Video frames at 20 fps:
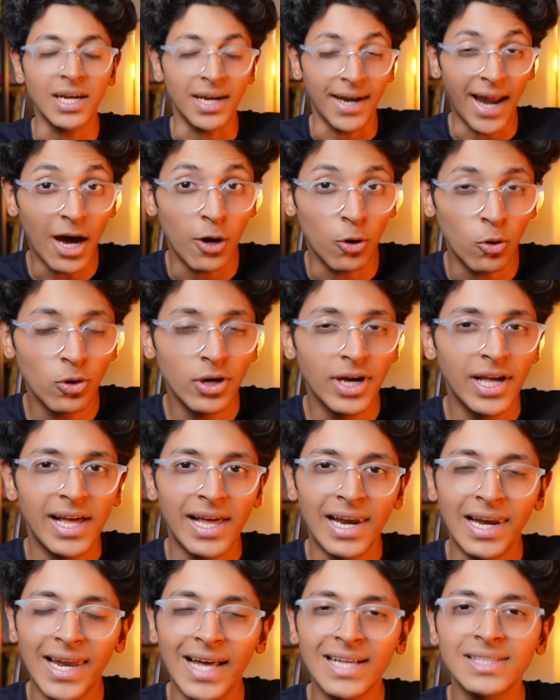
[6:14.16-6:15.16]
Now
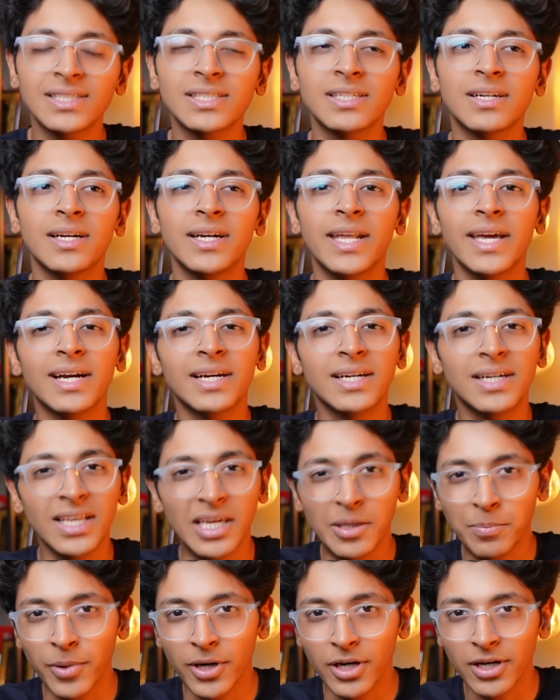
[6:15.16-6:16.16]
let's dig
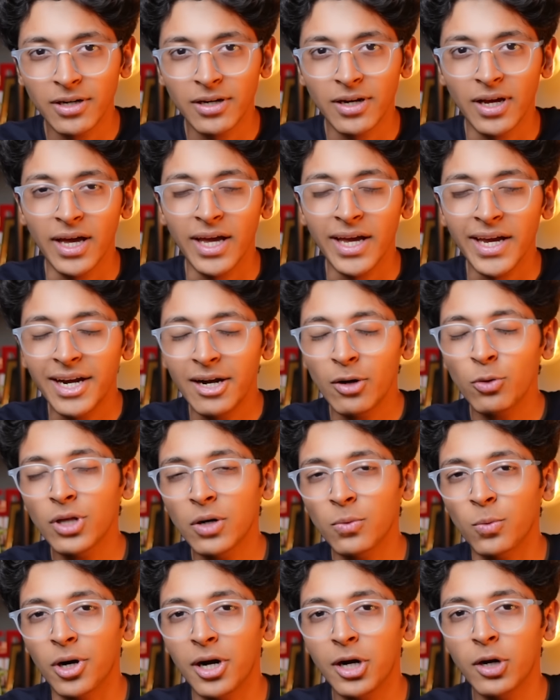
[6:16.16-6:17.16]
deeper into
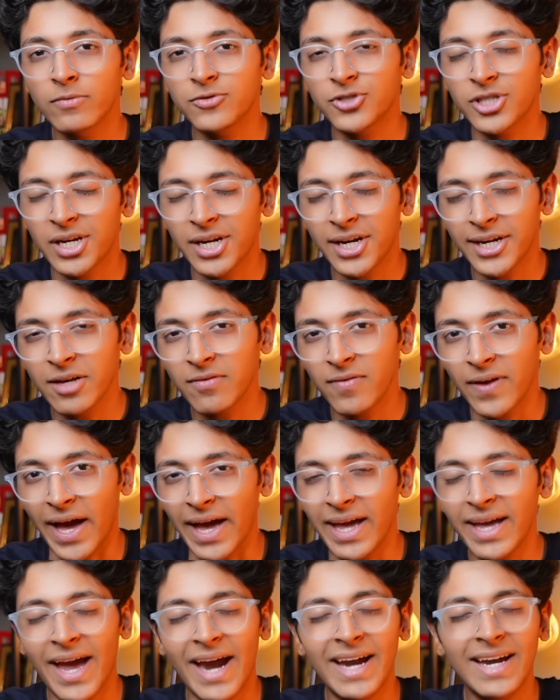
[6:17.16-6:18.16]
the world of generative
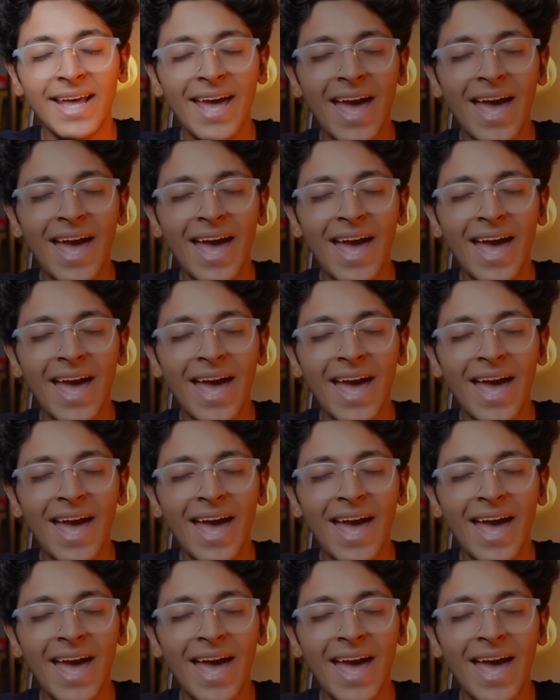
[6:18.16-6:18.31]
AI and